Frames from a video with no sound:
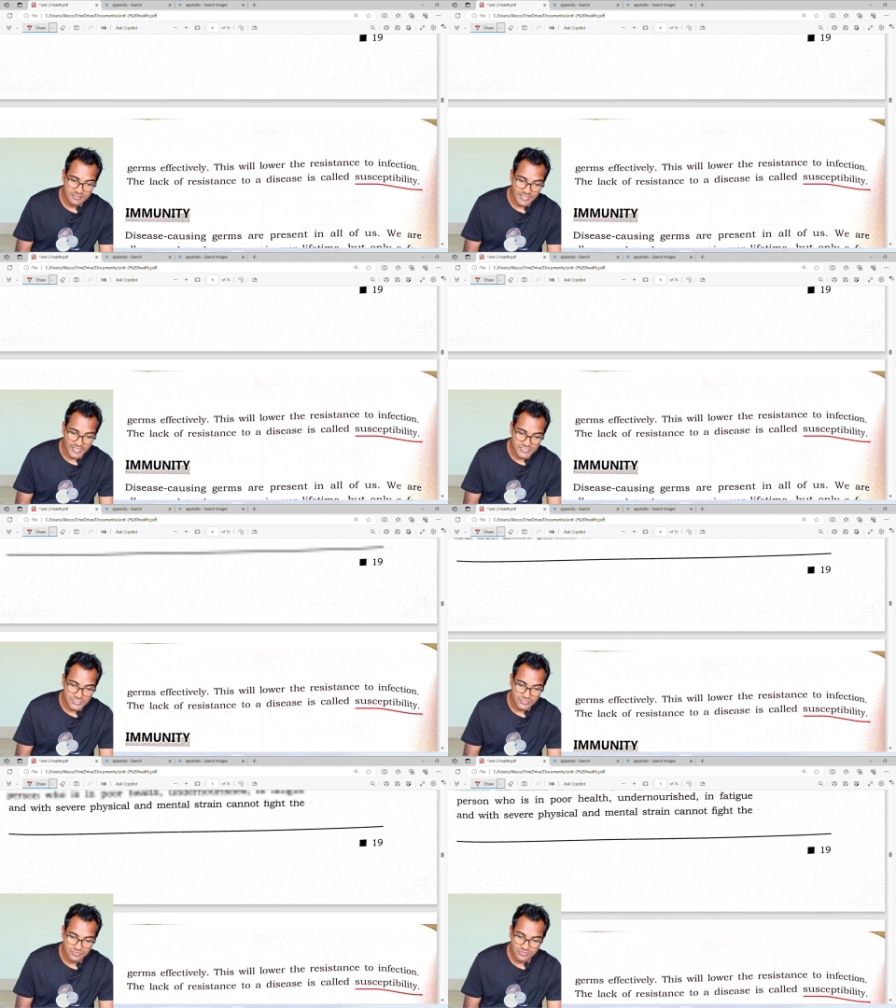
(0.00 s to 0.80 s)

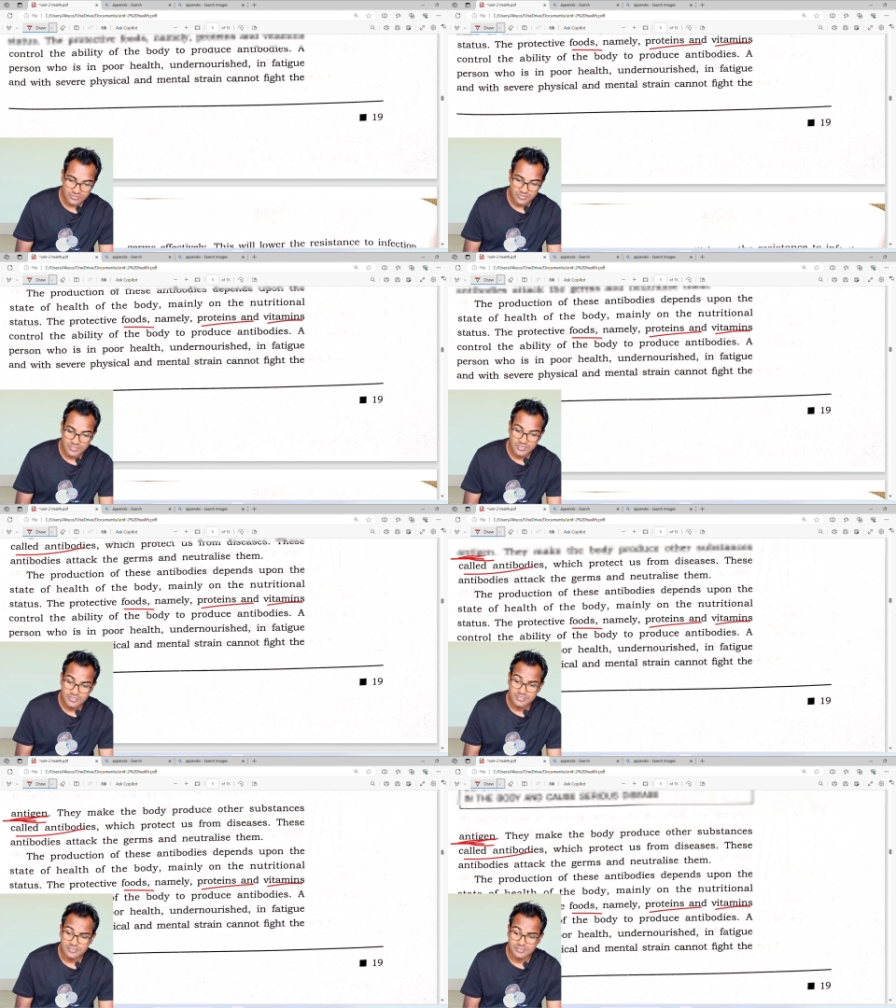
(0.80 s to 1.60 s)
that,
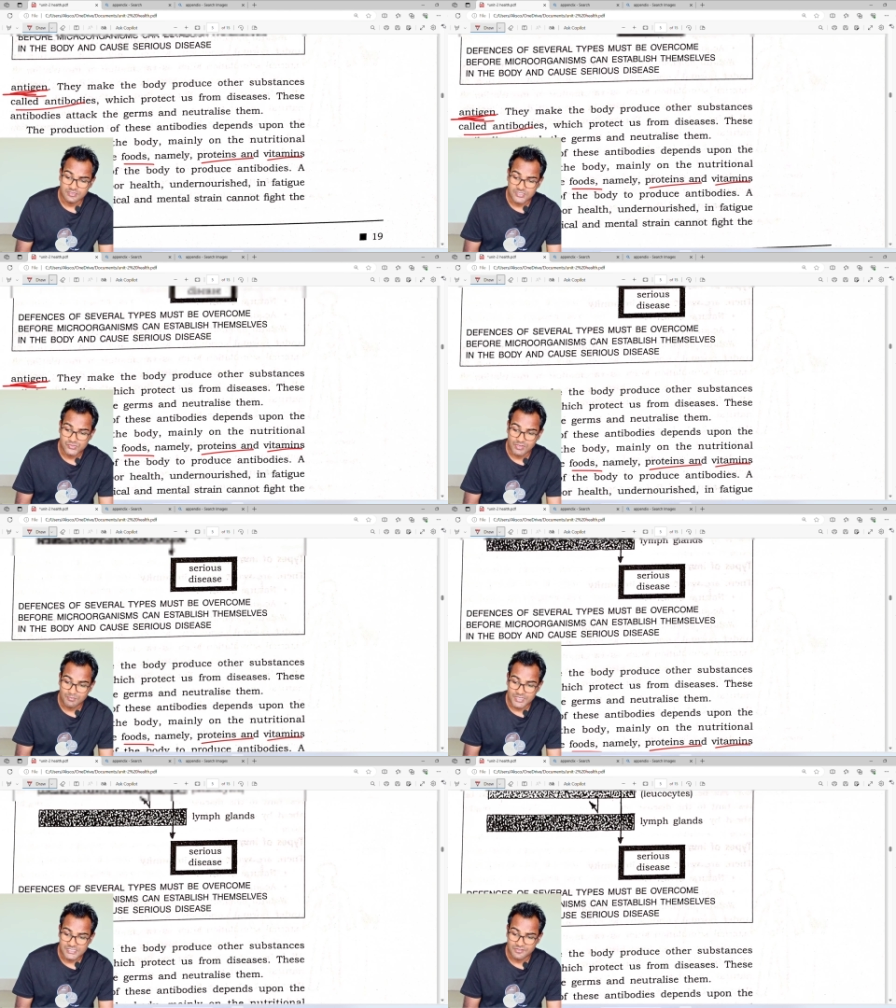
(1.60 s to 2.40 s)
this one
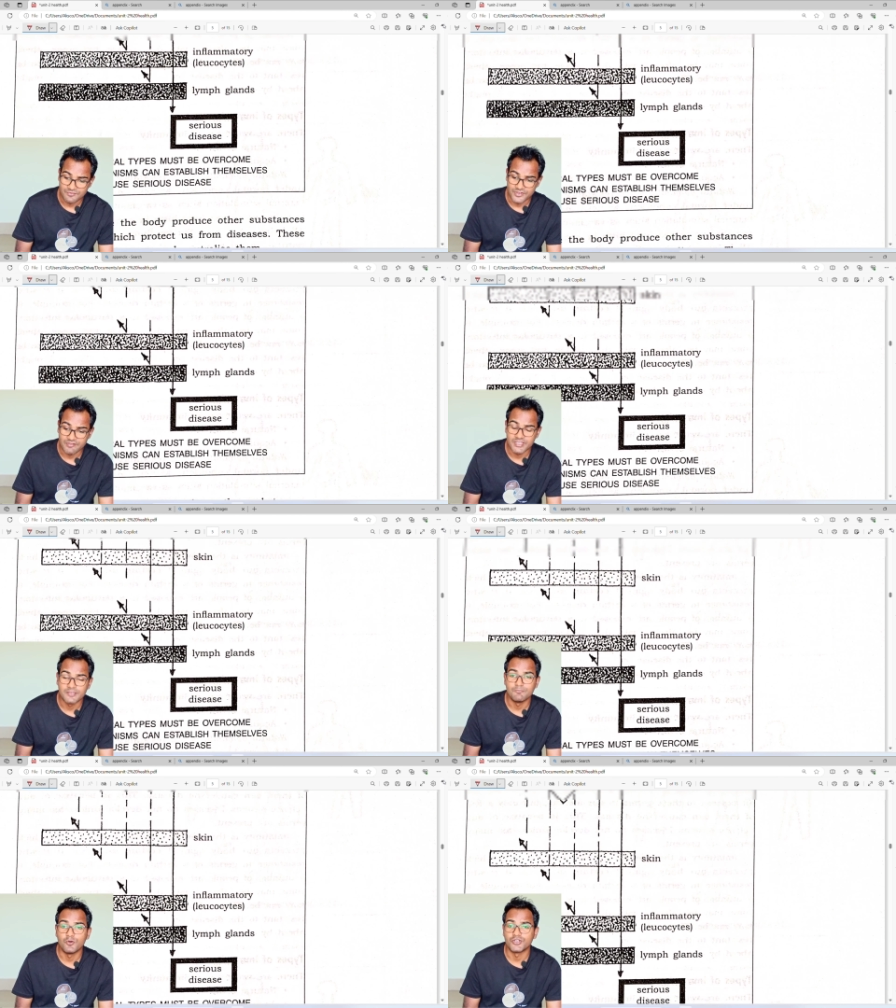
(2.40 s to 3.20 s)
plays a very
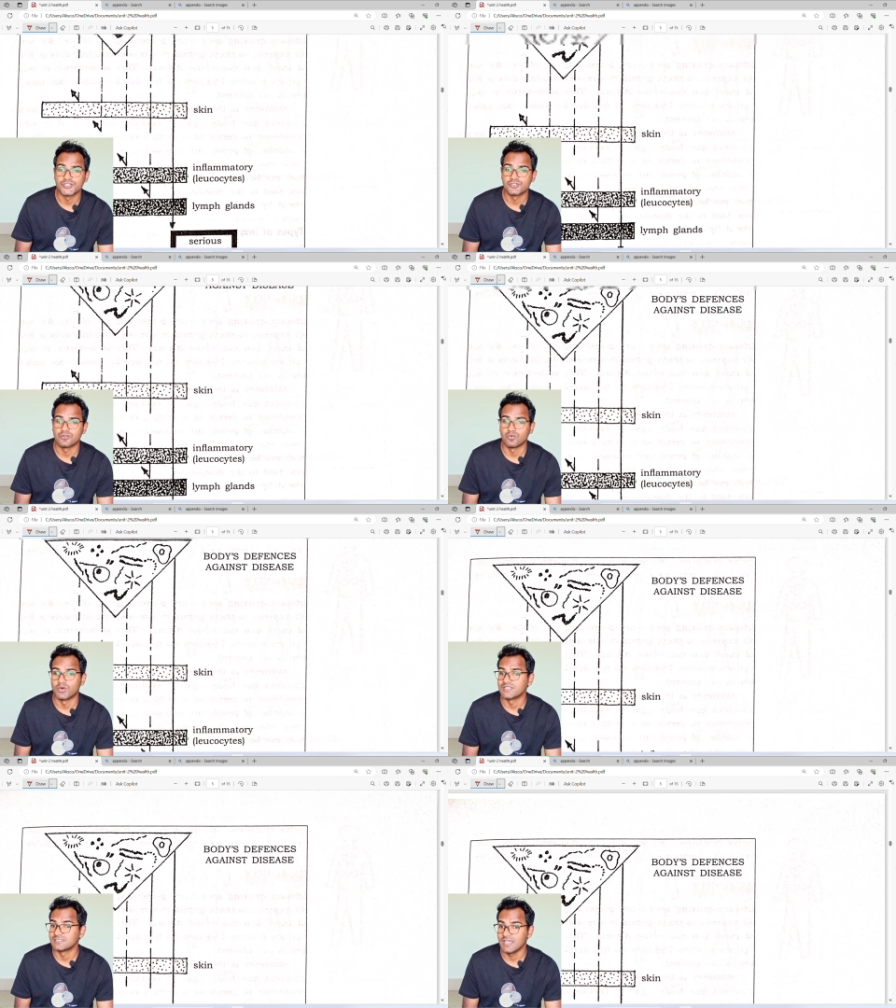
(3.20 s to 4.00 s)
important role.
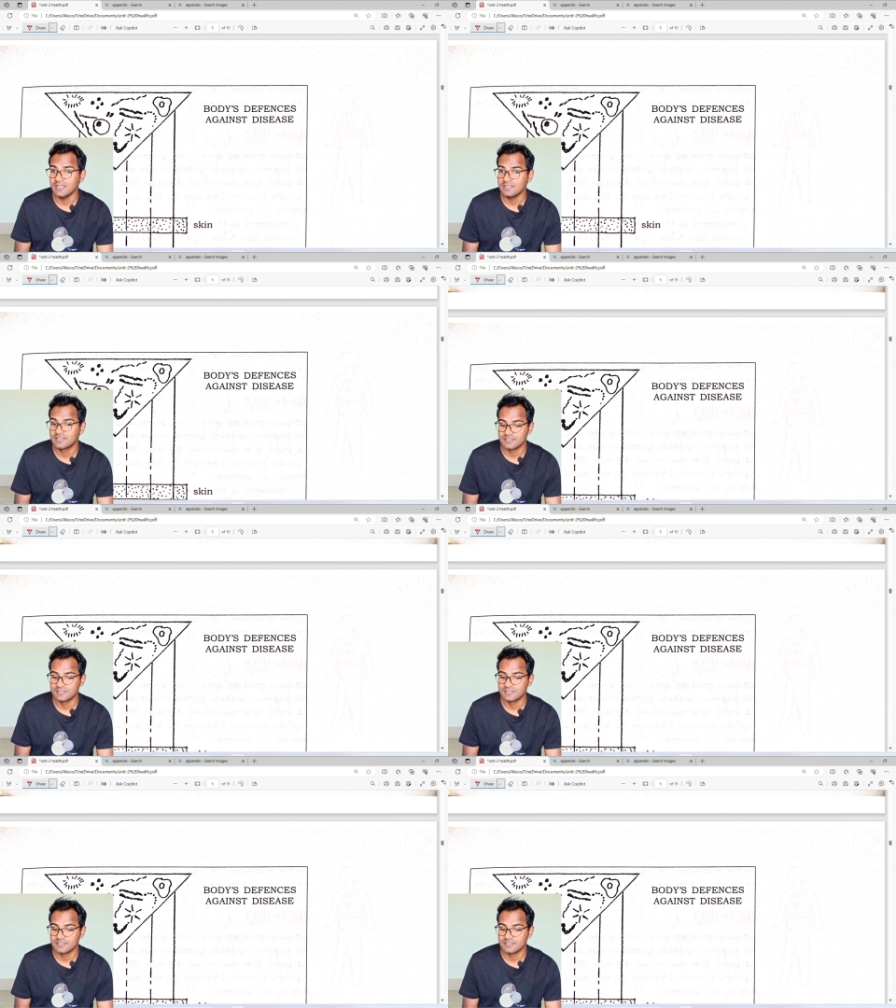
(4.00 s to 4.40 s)
What is that?